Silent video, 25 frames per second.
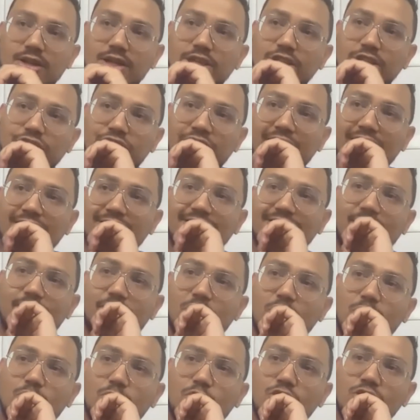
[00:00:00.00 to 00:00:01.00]
Shared
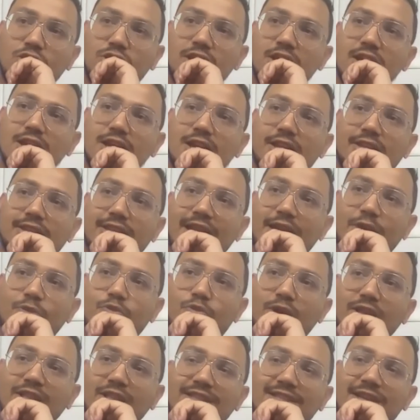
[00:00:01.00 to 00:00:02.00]
server was that
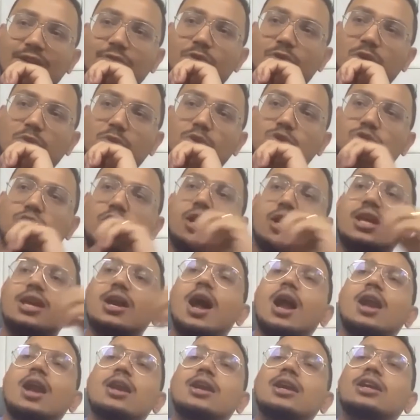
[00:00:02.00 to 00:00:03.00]
one server was running
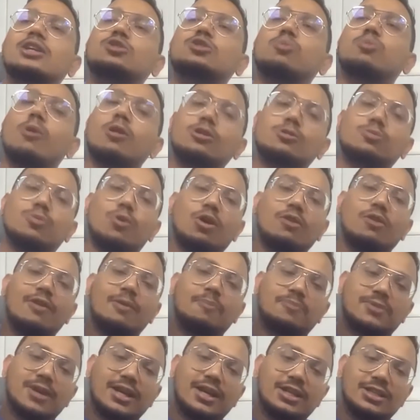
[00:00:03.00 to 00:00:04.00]
100 small
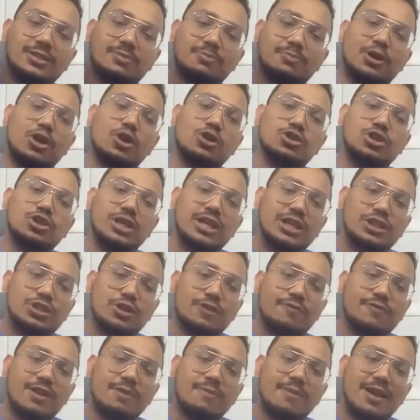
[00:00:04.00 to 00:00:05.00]
websites, because each
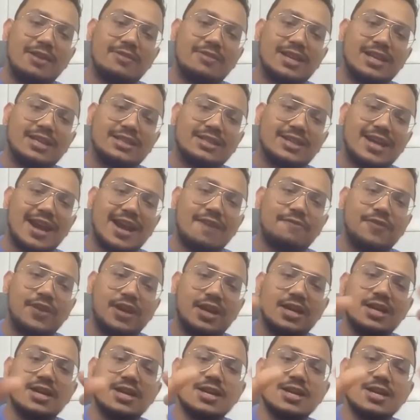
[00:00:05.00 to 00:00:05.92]
of them has less traffic.